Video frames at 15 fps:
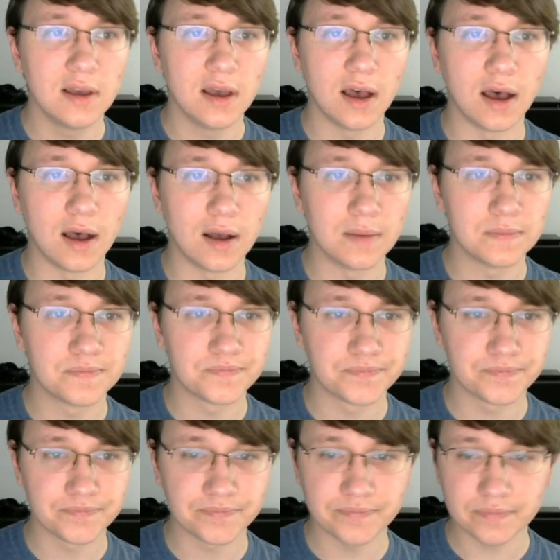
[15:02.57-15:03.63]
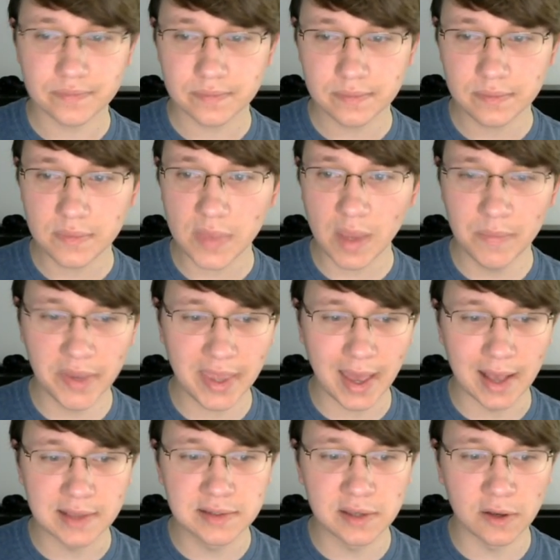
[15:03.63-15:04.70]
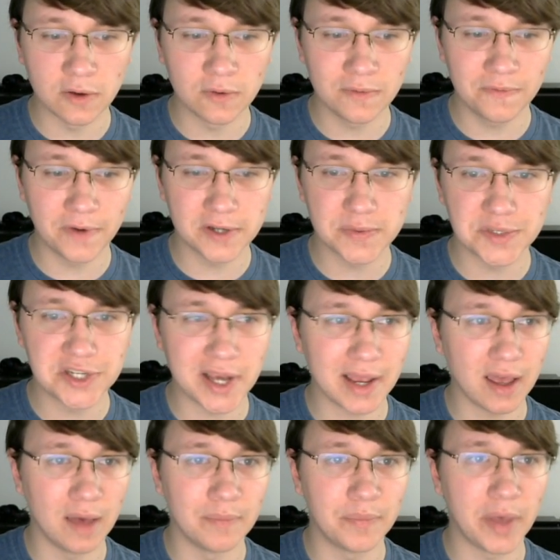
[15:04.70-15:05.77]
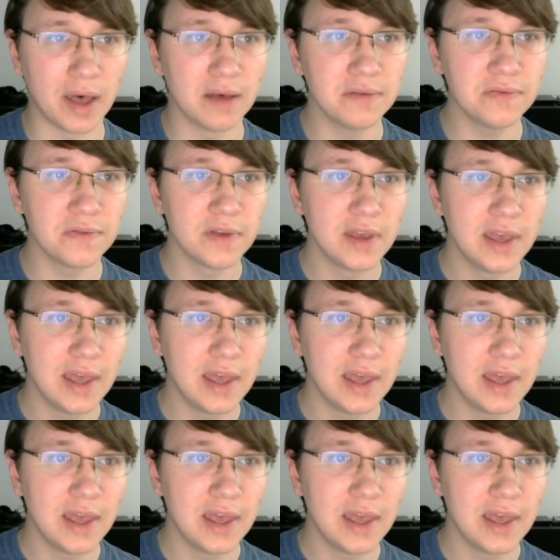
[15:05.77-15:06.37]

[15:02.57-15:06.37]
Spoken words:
But yeah, so first we check above,